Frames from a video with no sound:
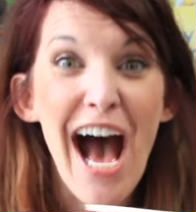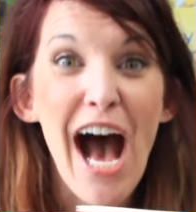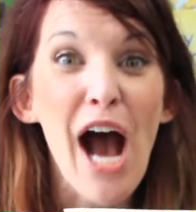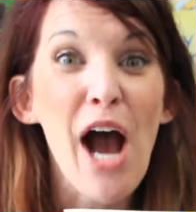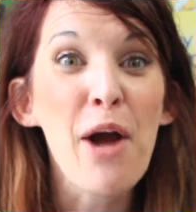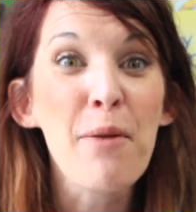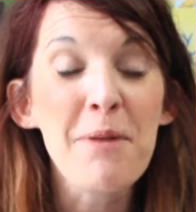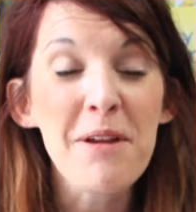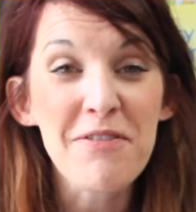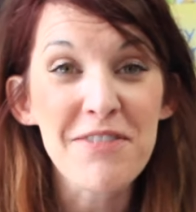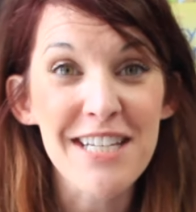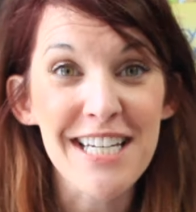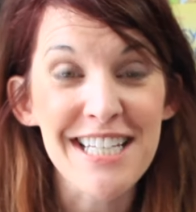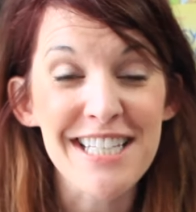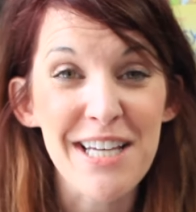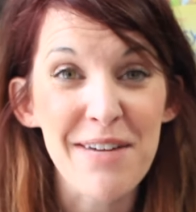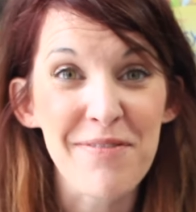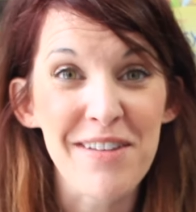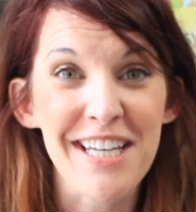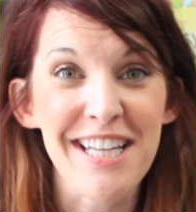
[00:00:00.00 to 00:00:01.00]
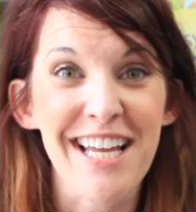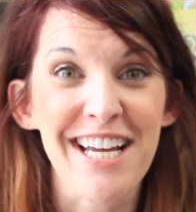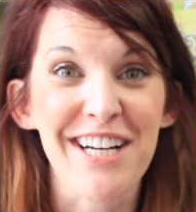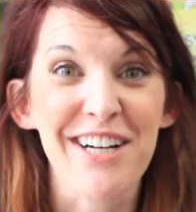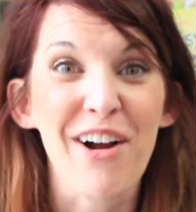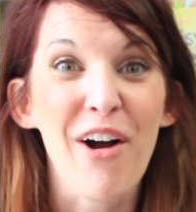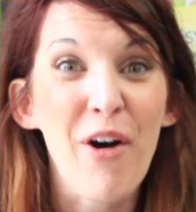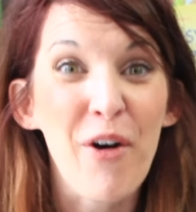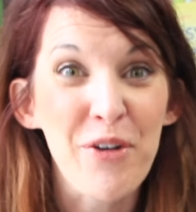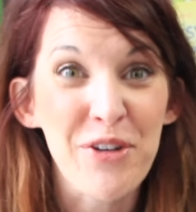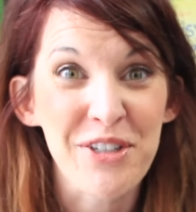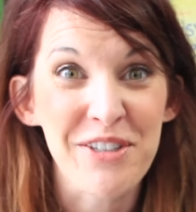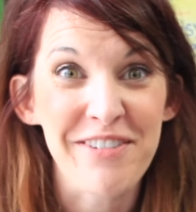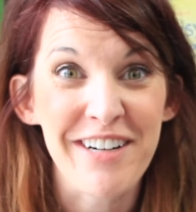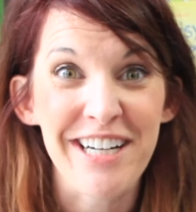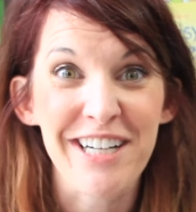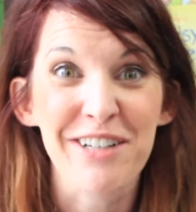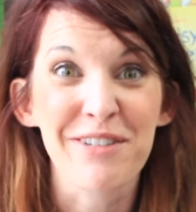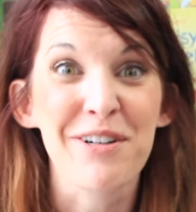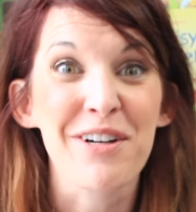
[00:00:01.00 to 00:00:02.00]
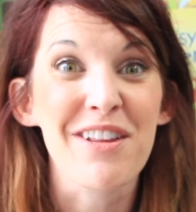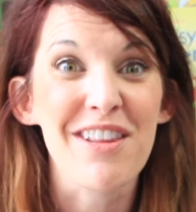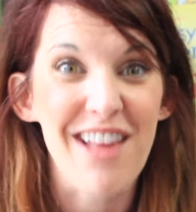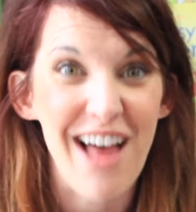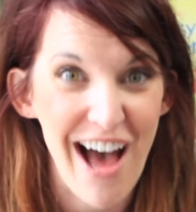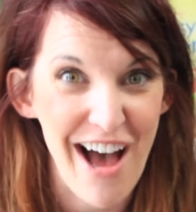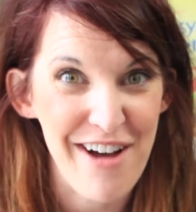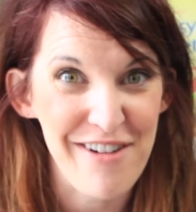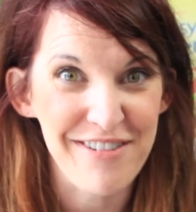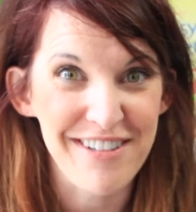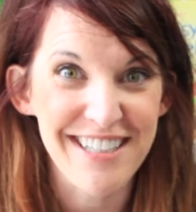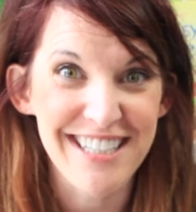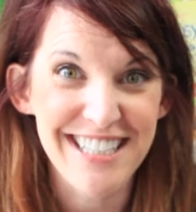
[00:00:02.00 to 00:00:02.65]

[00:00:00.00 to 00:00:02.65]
I hope you've seen something that your older reader will love.